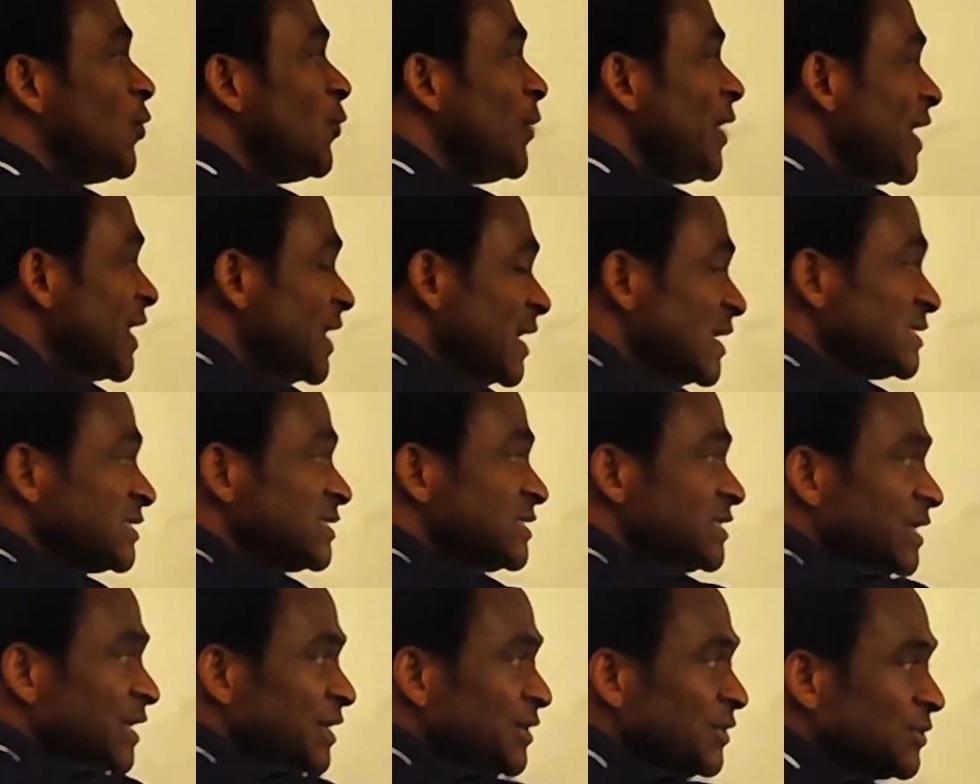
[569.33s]
we can
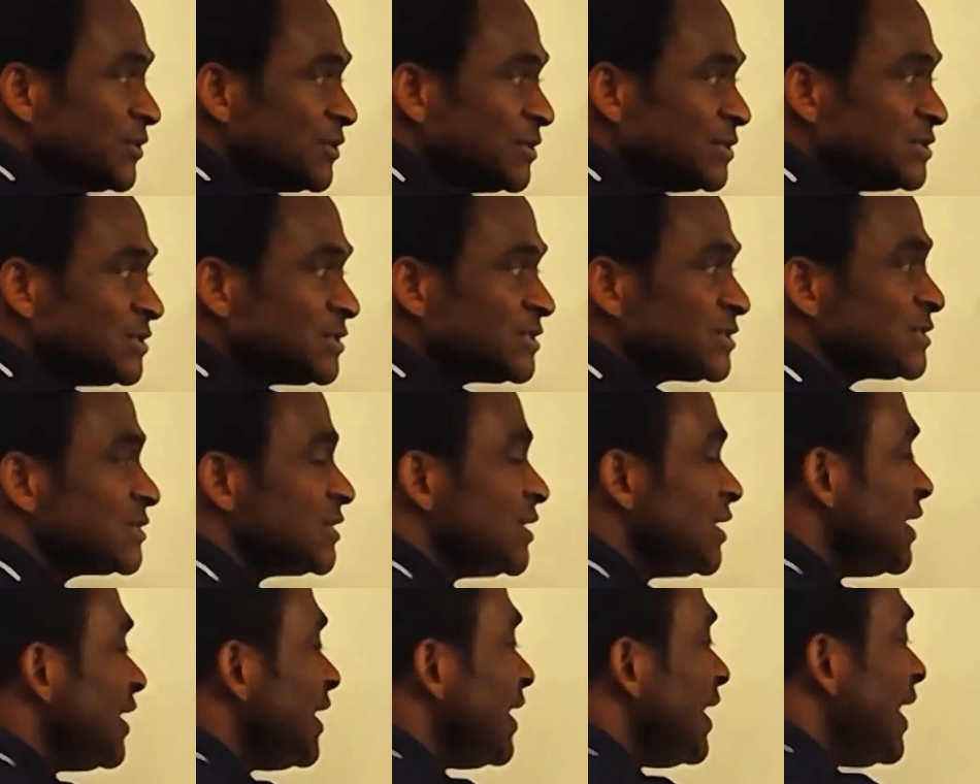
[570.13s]
still use
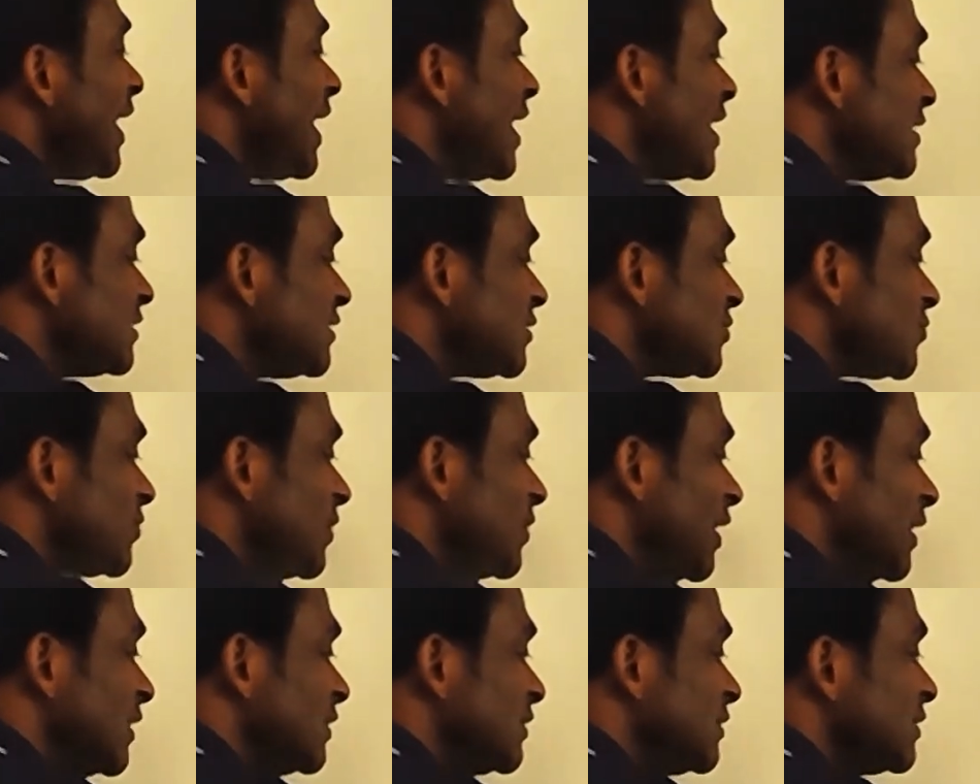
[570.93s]
A
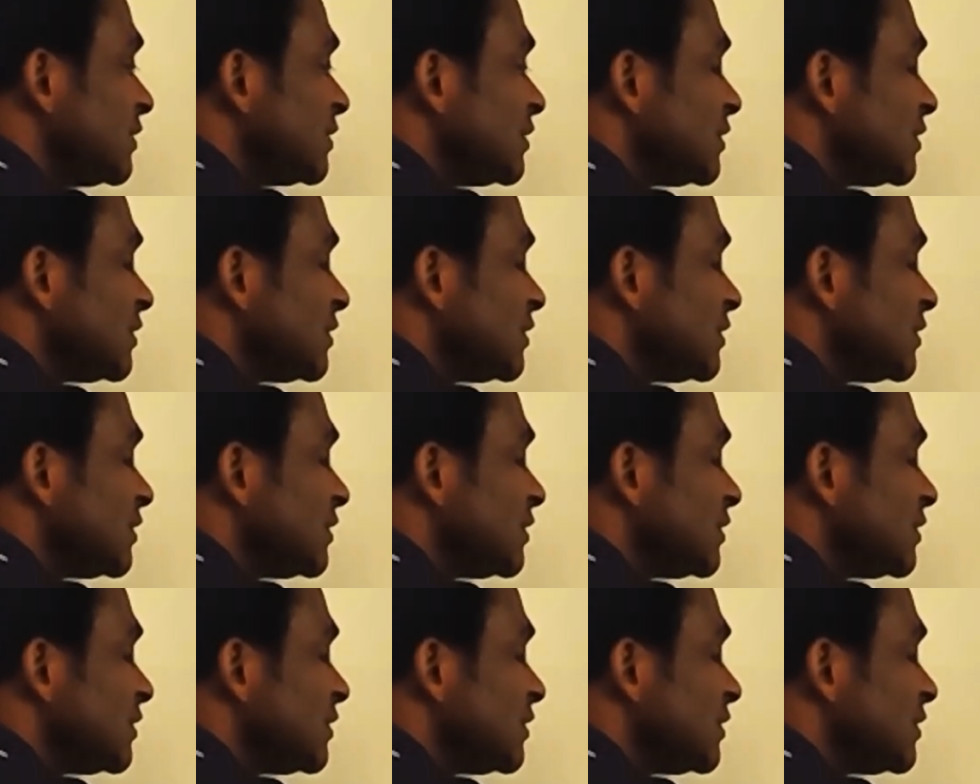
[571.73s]
squared